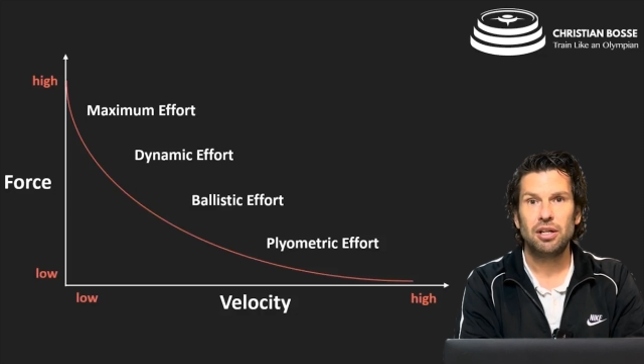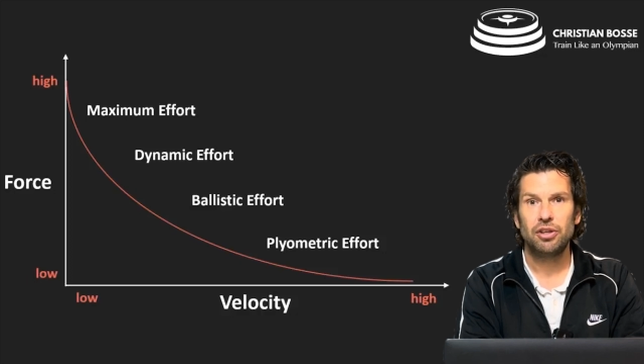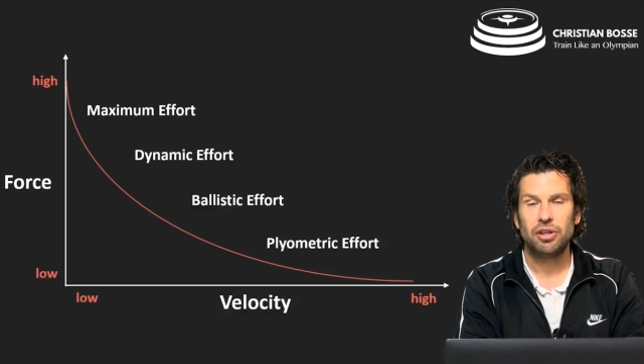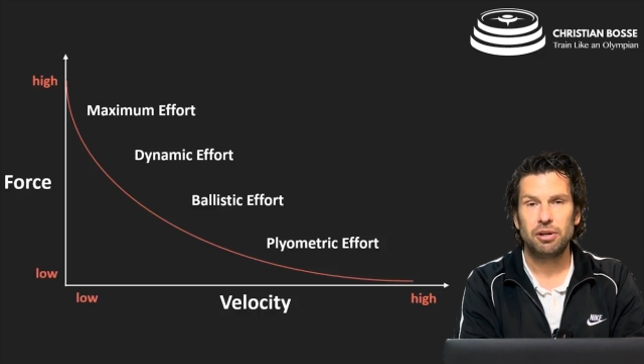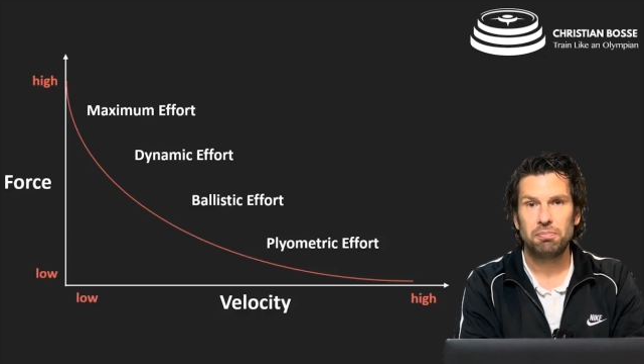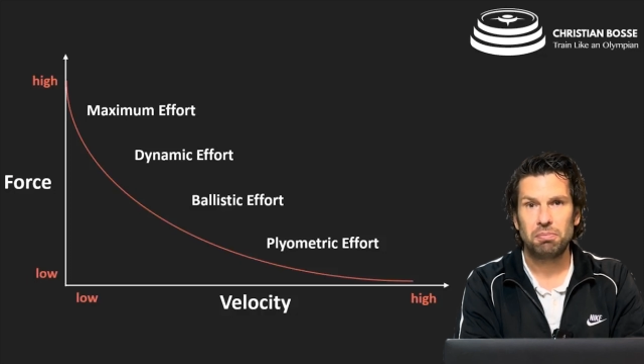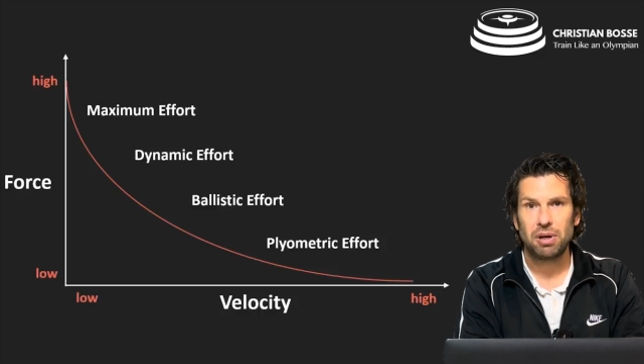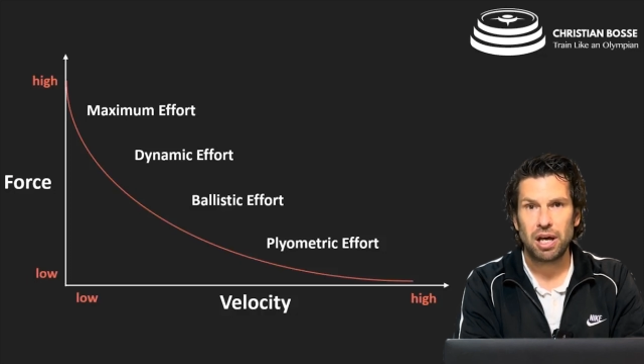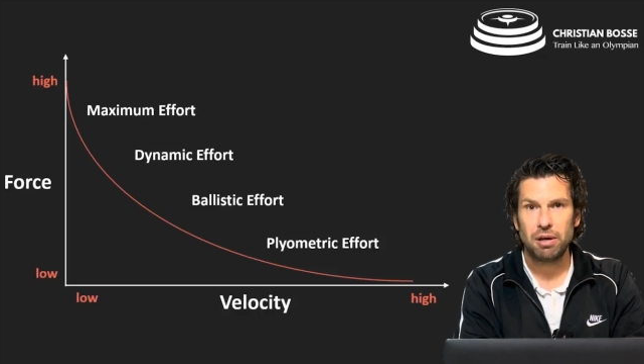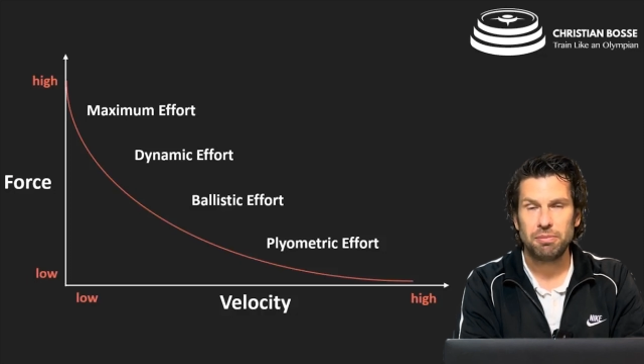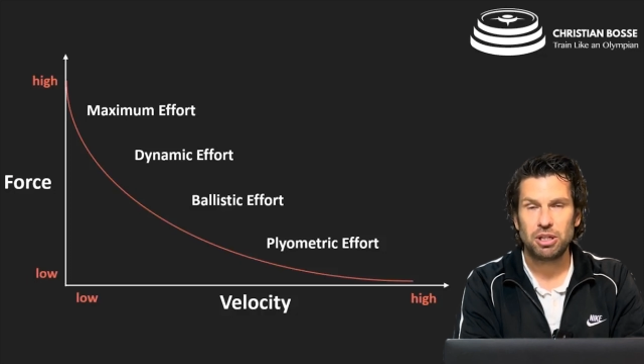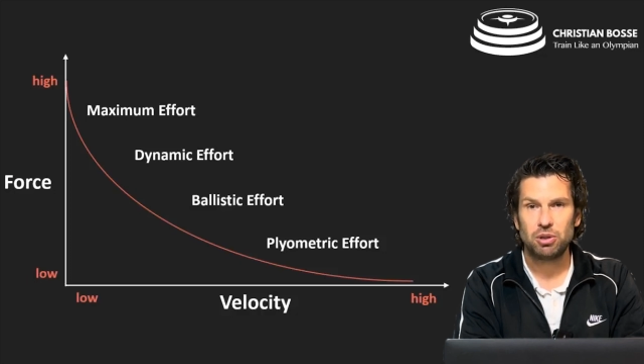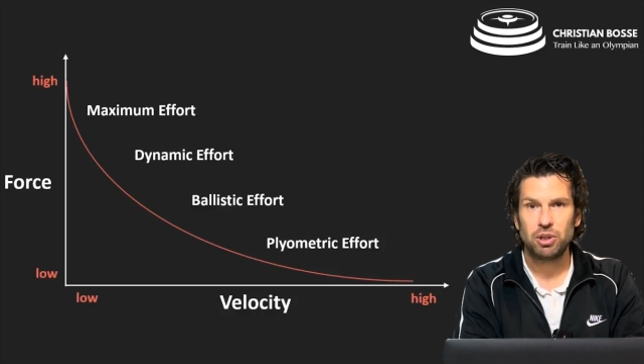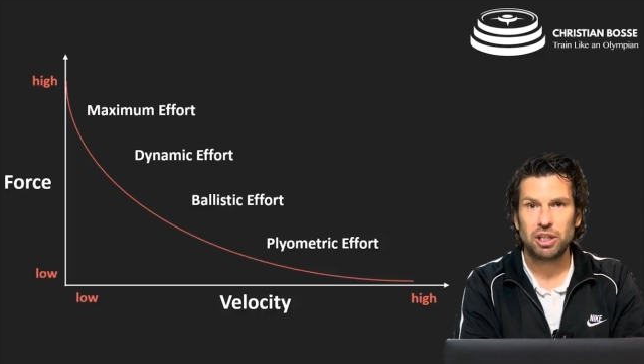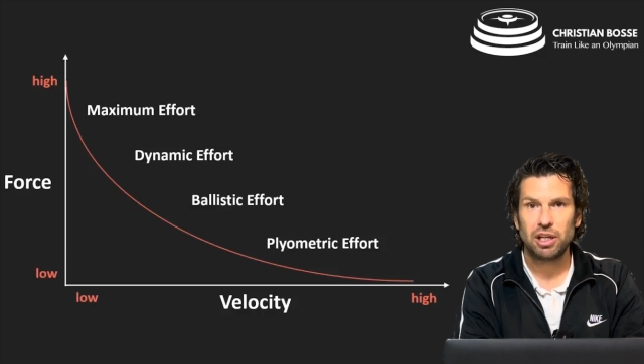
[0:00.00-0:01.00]
the
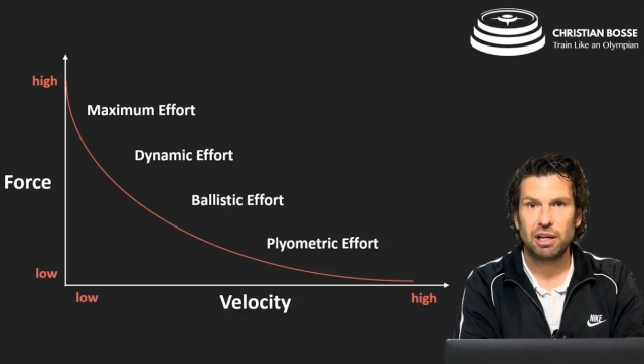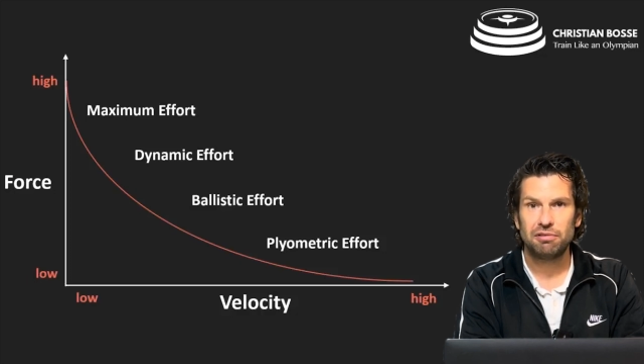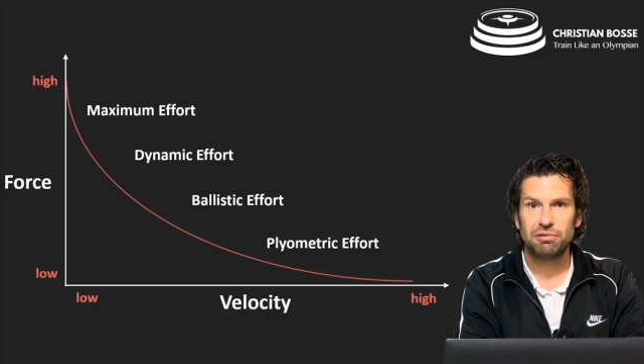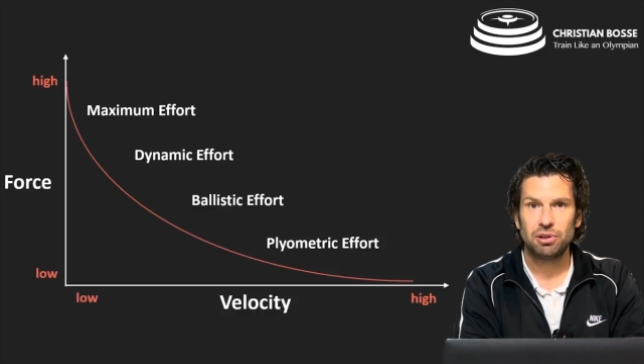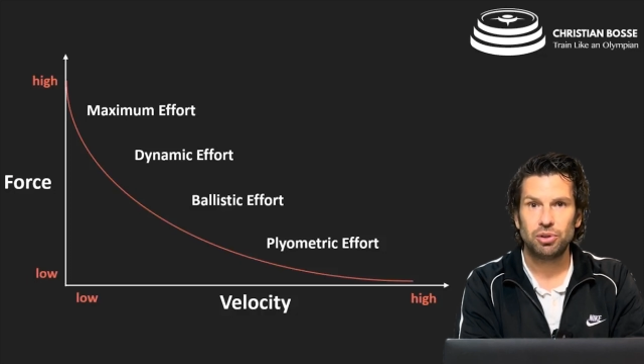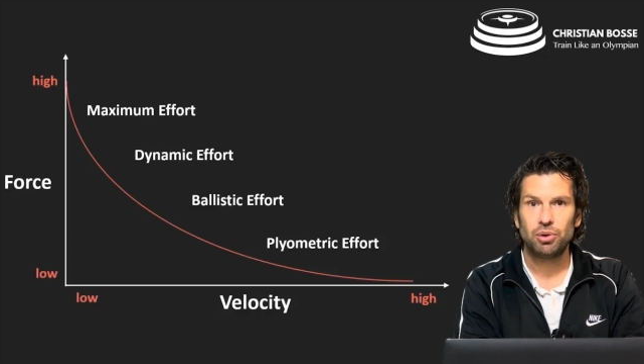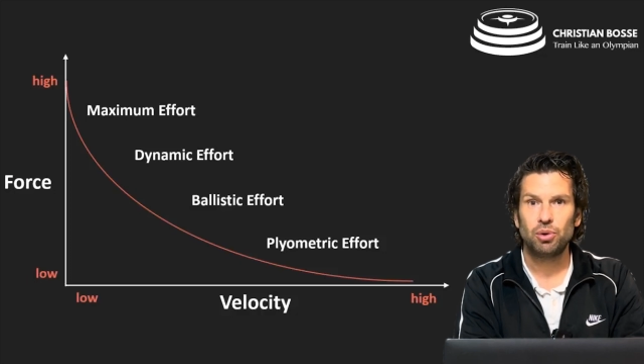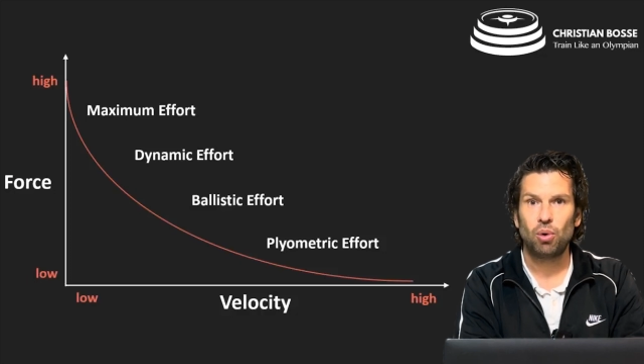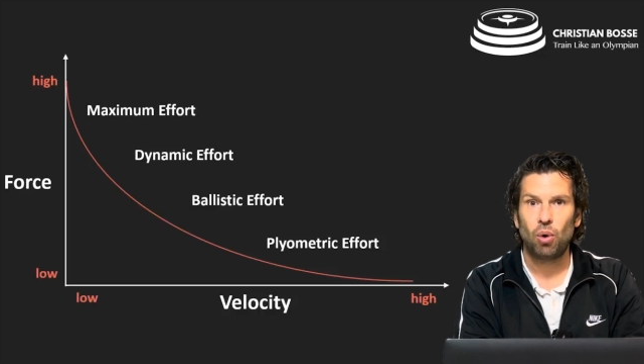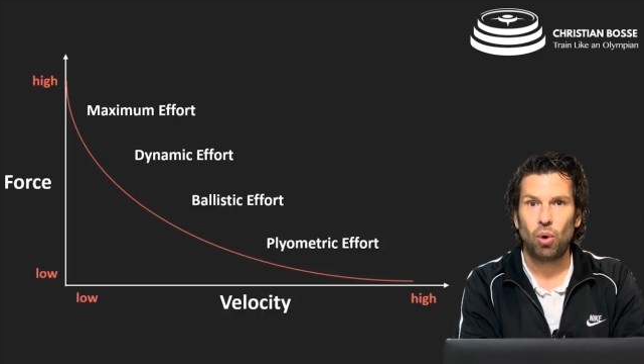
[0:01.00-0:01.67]
plyometric effort